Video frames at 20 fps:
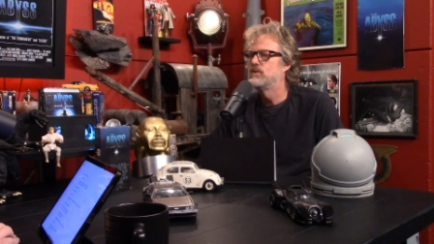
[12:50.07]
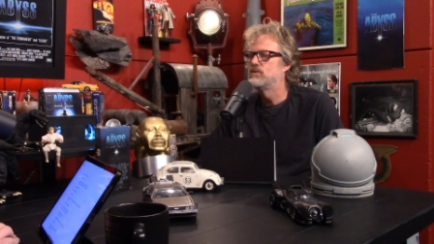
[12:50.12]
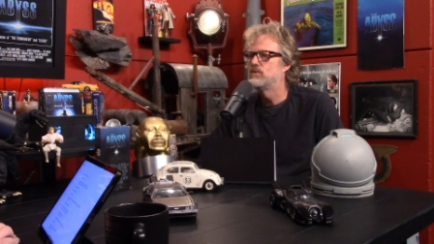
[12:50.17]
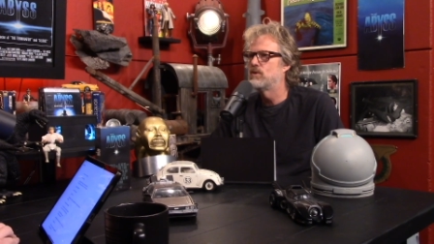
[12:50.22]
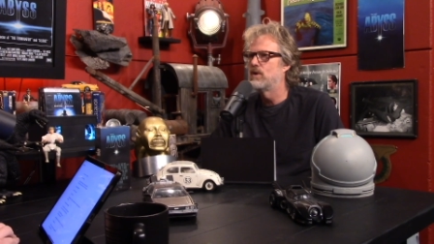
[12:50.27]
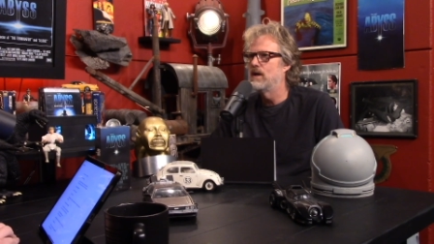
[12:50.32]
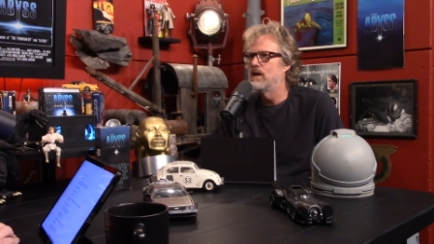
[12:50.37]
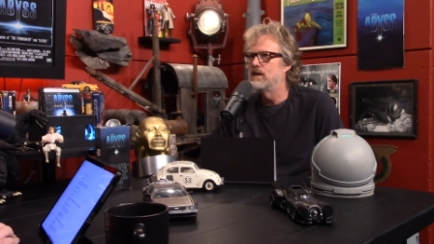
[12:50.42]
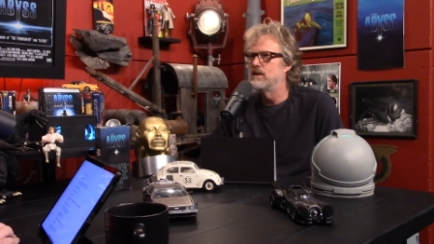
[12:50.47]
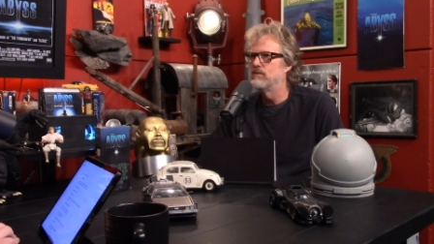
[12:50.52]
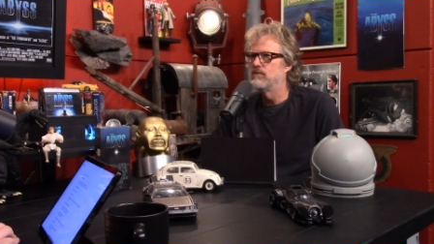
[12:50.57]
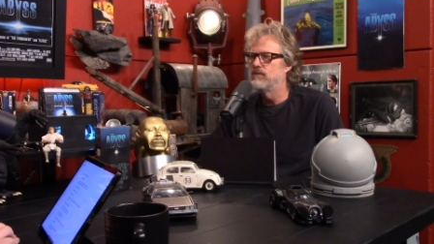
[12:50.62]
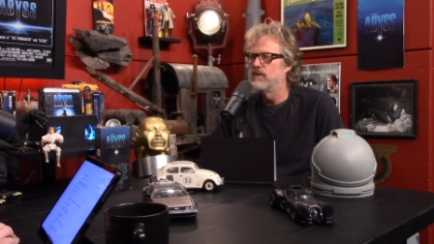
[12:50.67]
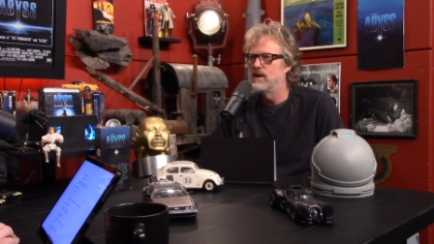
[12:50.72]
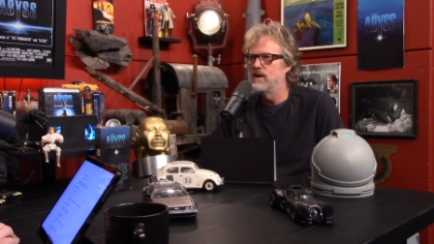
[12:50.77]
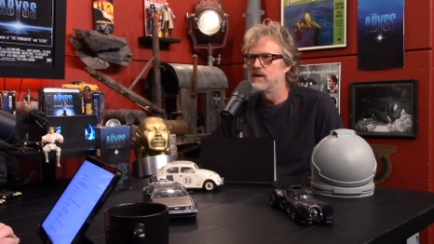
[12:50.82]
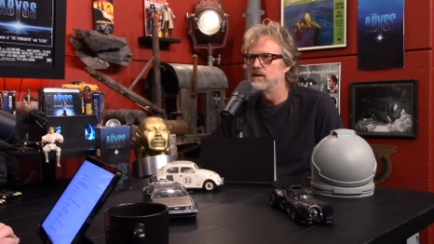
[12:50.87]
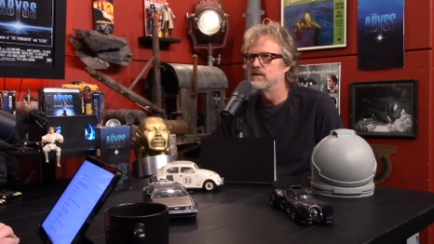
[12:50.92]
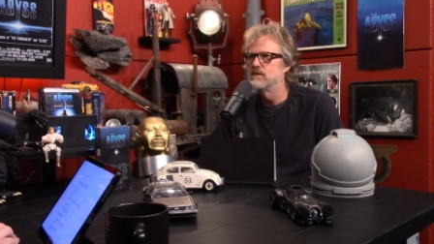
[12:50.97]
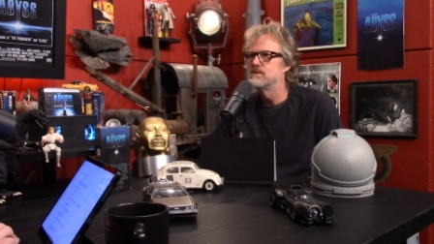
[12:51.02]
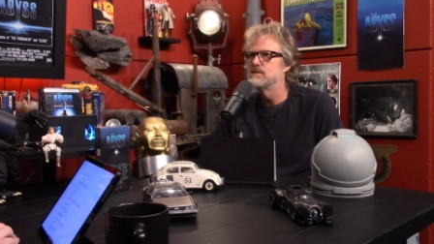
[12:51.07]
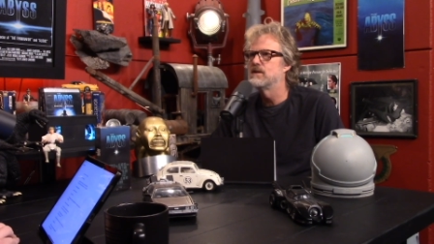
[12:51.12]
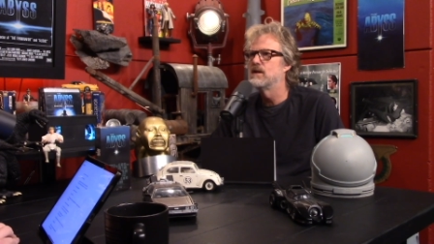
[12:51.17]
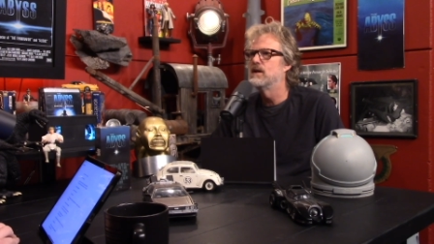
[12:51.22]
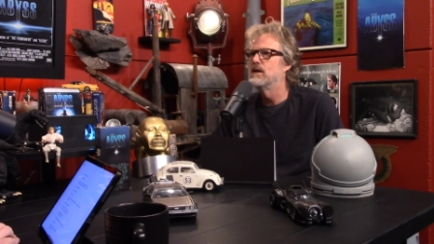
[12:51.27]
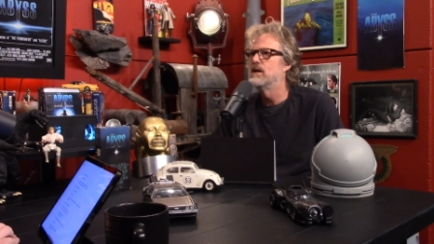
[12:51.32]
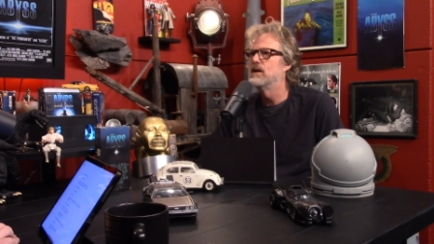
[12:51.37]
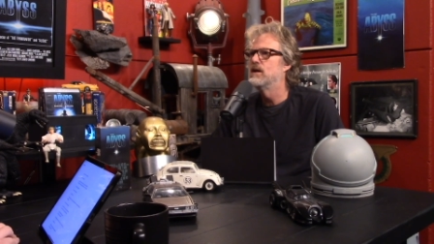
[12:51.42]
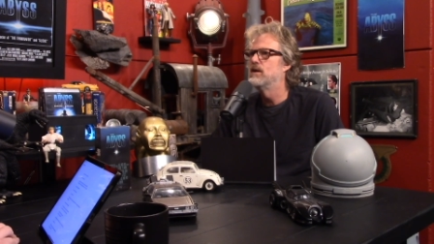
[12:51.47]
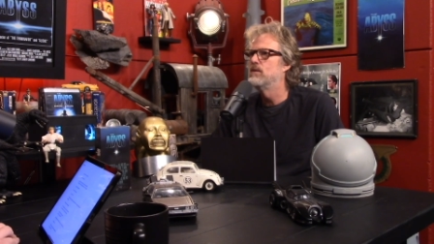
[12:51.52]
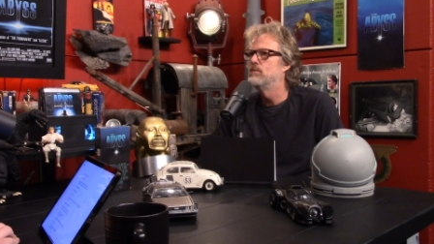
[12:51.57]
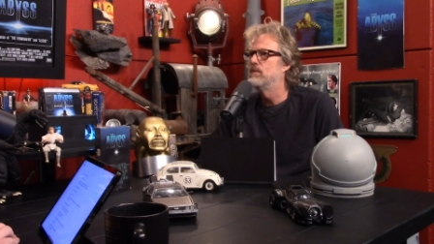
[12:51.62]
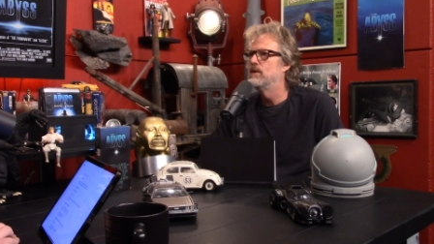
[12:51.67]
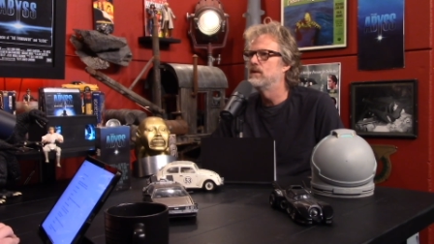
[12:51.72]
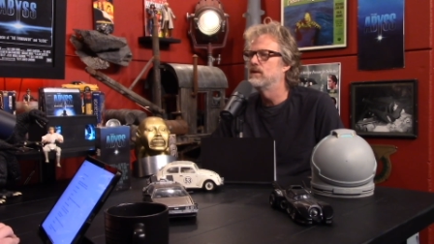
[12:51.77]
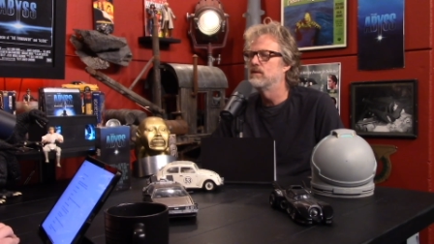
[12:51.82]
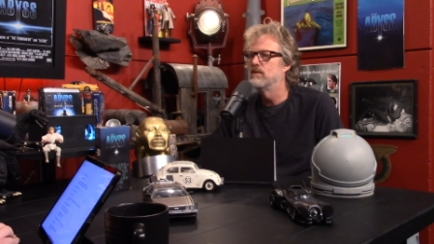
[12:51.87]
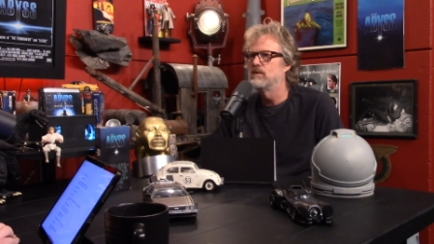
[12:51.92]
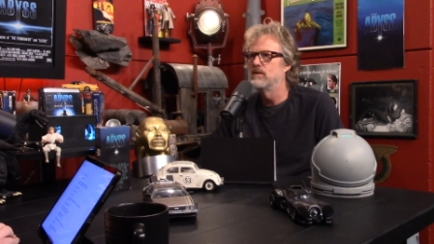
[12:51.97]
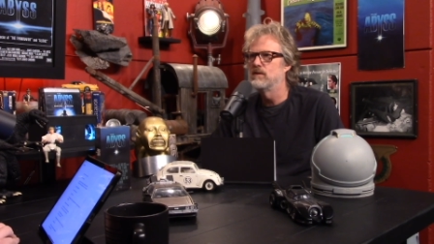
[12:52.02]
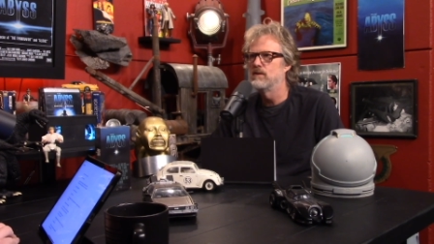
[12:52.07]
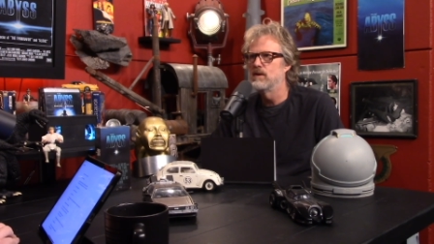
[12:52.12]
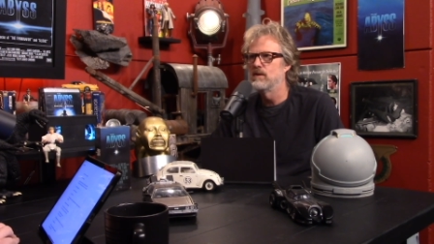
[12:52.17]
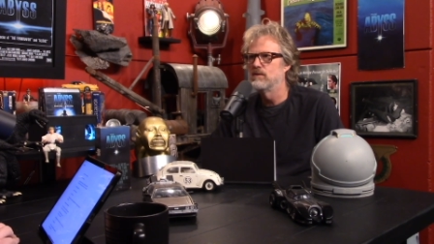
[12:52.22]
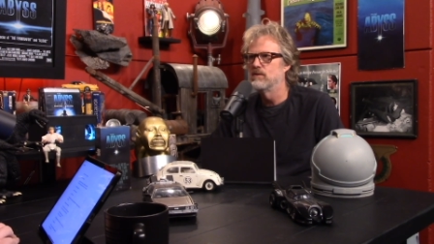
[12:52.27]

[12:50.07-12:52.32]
trying to find the sub, and